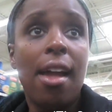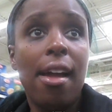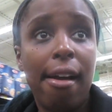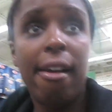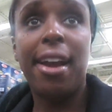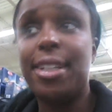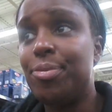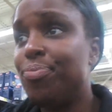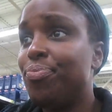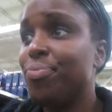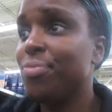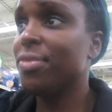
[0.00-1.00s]
Alright.
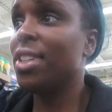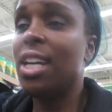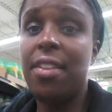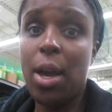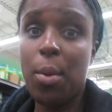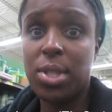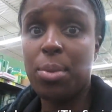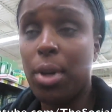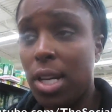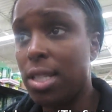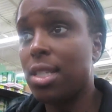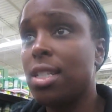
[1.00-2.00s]
That was a
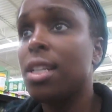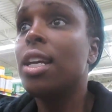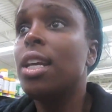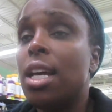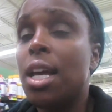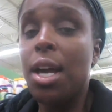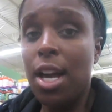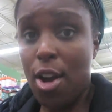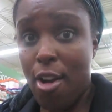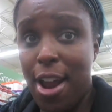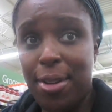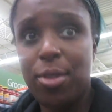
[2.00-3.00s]
bust.
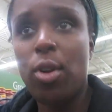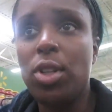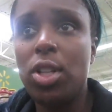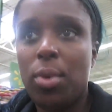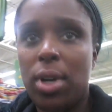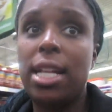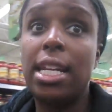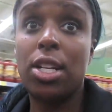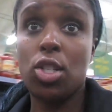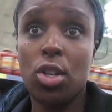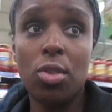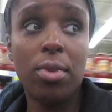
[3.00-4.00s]
Alright. Oh, you know what? I need to
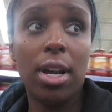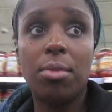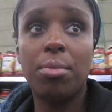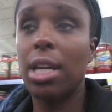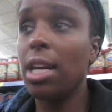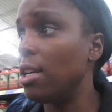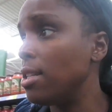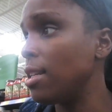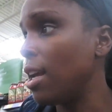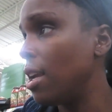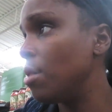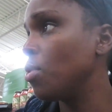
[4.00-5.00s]
turn around because
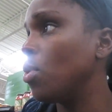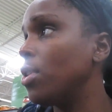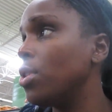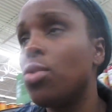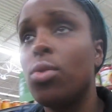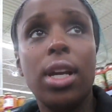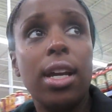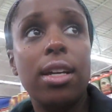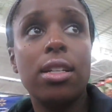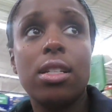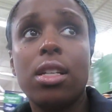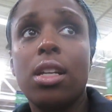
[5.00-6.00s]
I am going to get
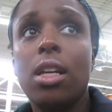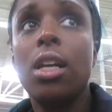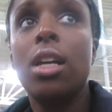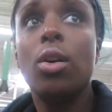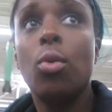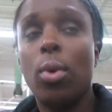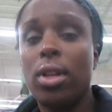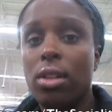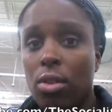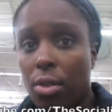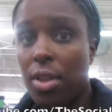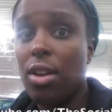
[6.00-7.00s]
one
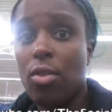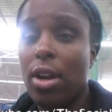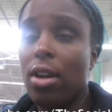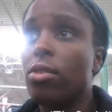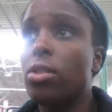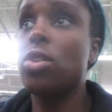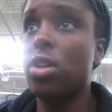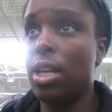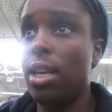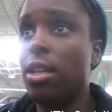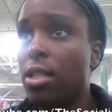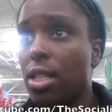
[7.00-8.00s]
little thing around
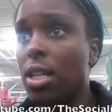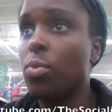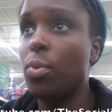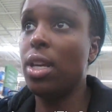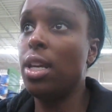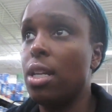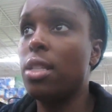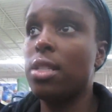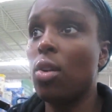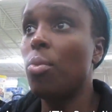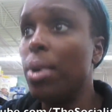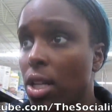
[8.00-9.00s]
turkey just because we eat it
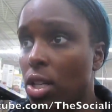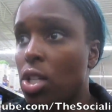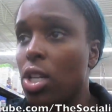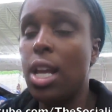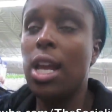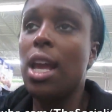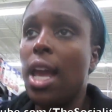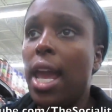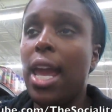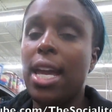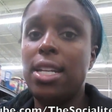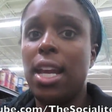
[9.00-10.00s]
so much.
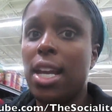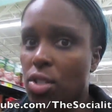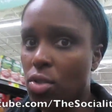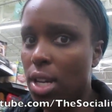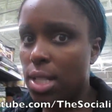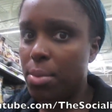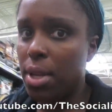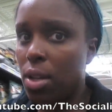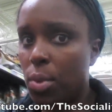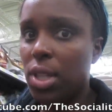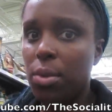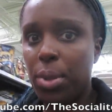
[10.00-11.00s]
And yesterday's meal
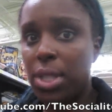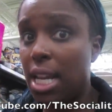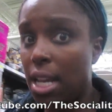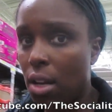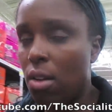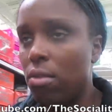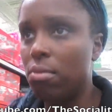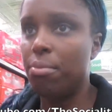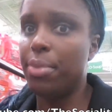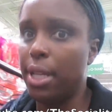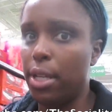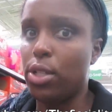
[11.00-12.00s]
with the potato,
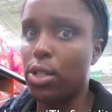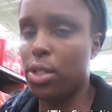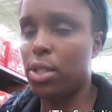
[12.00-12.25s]
bitch.